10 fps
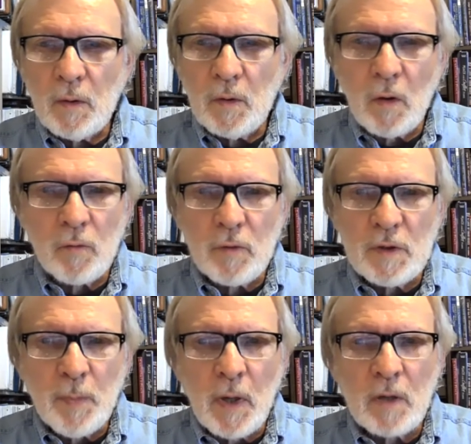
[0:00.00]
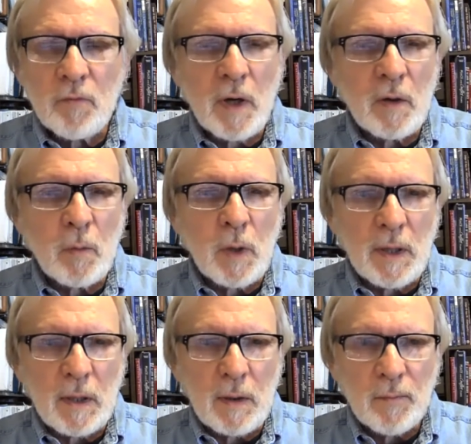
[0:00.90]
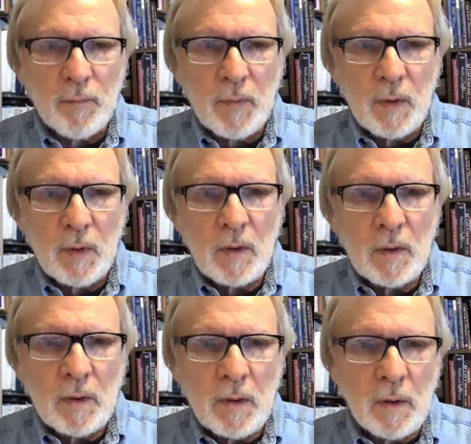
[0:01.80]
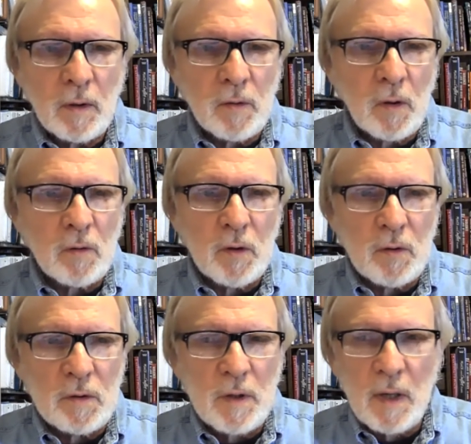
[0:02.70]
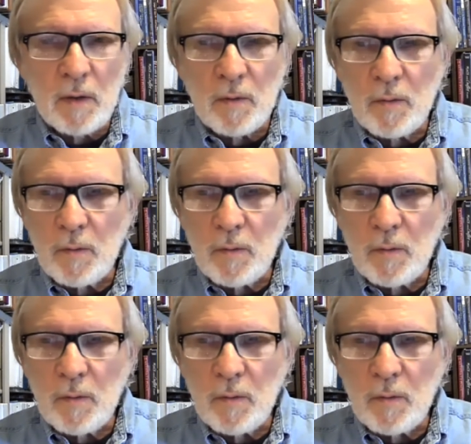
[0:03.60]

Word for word: don't respond right away. You know, don't use that